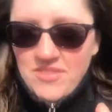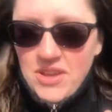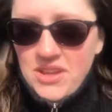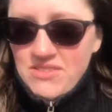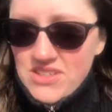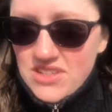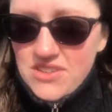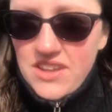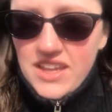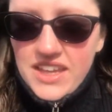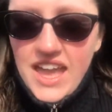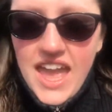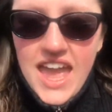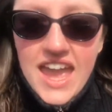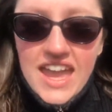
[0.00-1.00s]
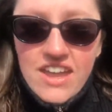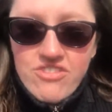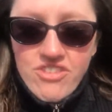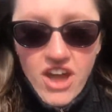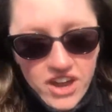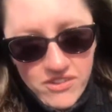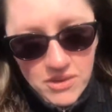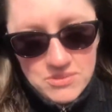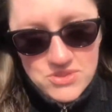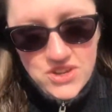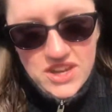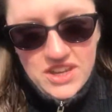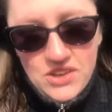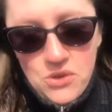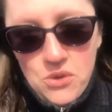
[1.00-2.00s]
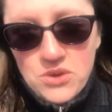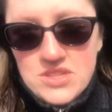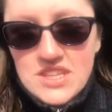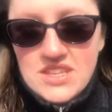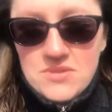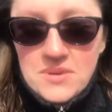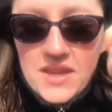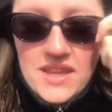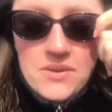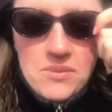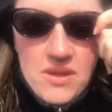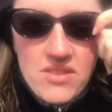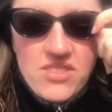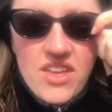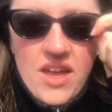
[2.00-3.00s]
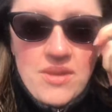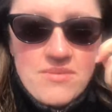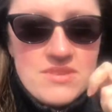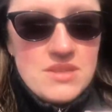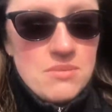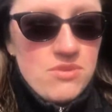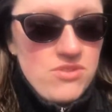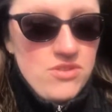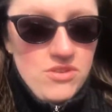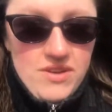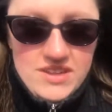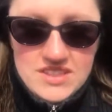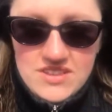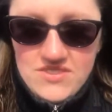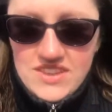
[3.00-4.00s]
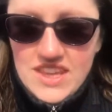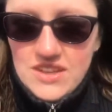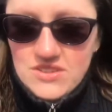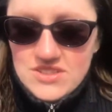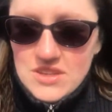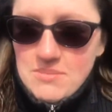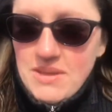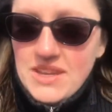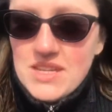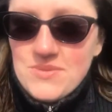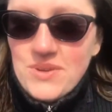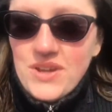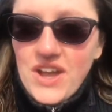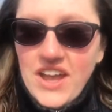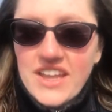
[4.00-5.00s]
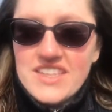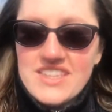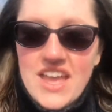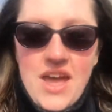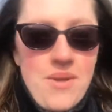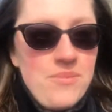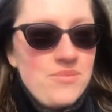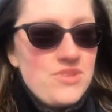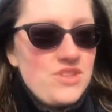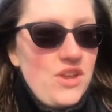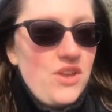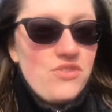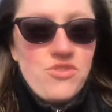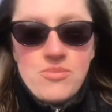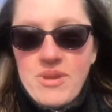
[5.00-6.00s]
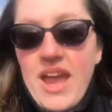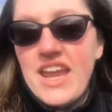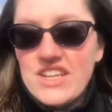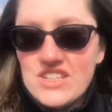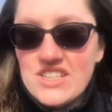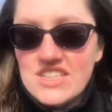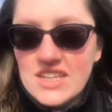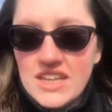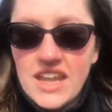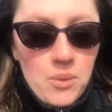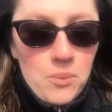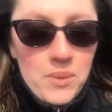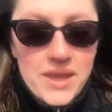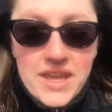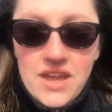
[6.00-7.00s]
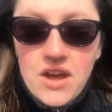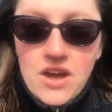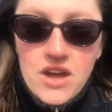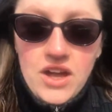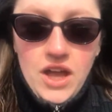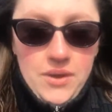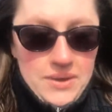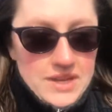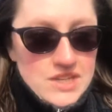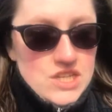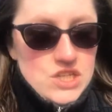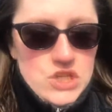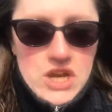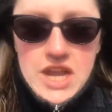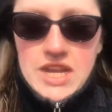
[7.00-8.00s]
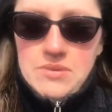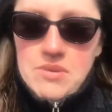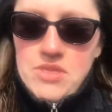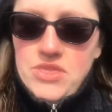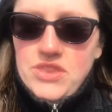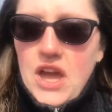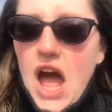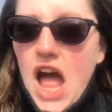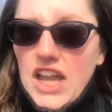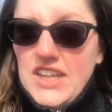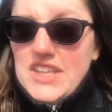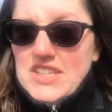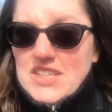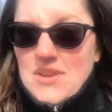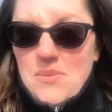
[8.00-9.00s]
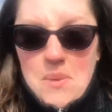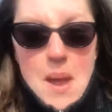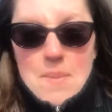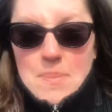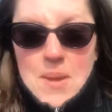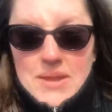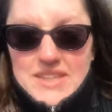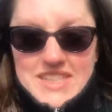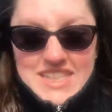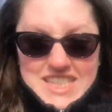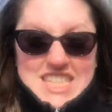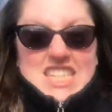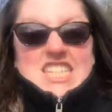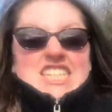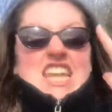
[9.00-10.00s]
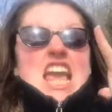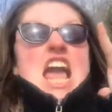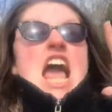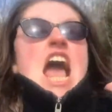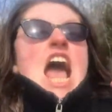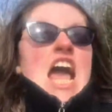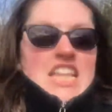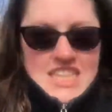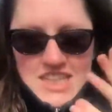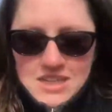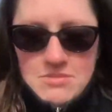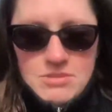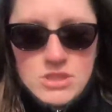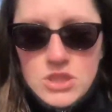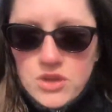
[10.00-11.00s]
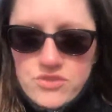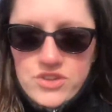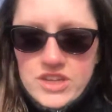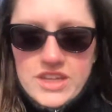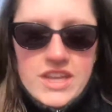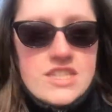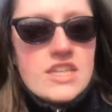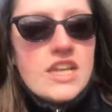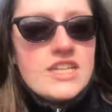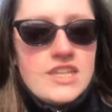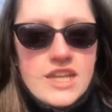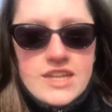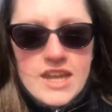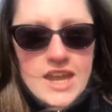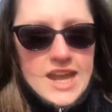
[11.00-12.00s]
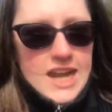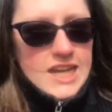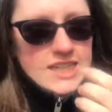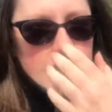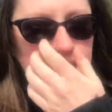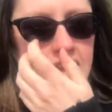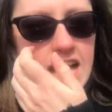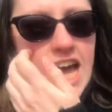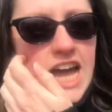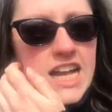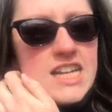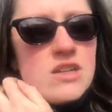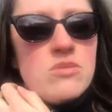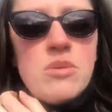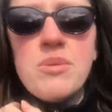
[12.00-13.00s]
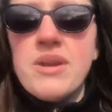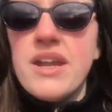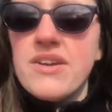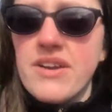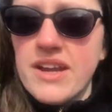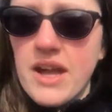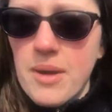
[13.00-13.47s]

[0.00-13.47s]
I'm doing a firearms training course this week with some of the rest of the Eaglestone management guys, so from my agency. We are going to train with guns and weapons. I'm so freaking excited. It's like action woman, here I